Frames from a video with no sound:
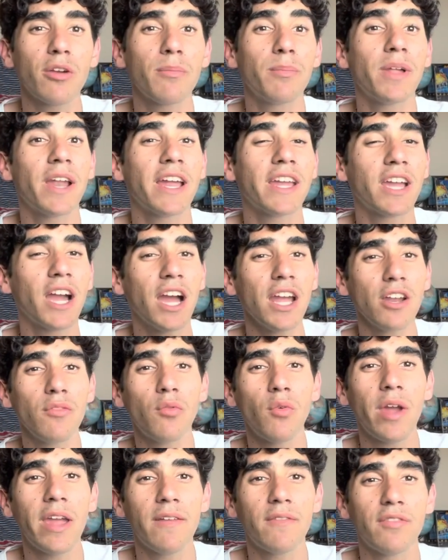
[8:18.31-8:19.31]
but I kind of
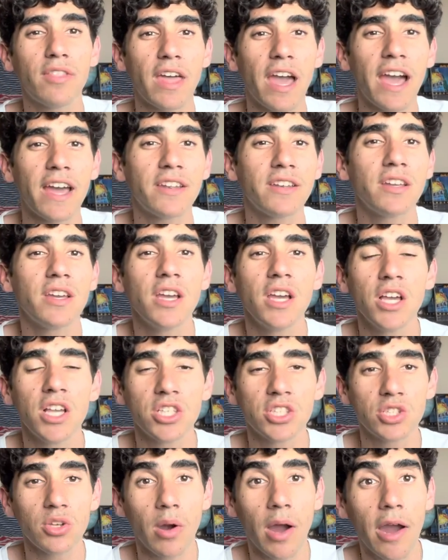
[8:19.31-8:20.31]
waived that
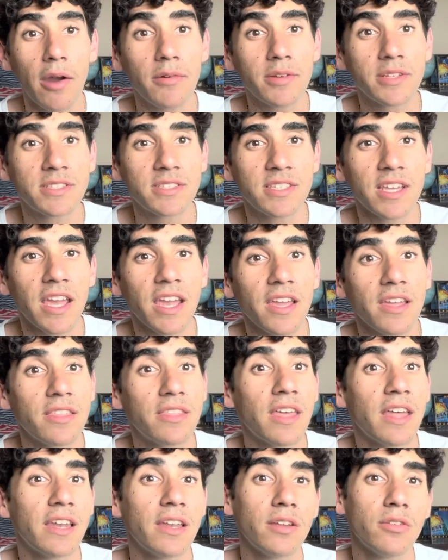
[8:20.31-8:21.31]
so I would say
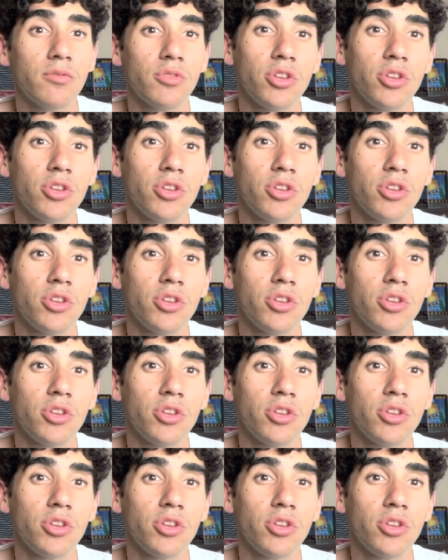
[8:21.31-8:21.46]
that it,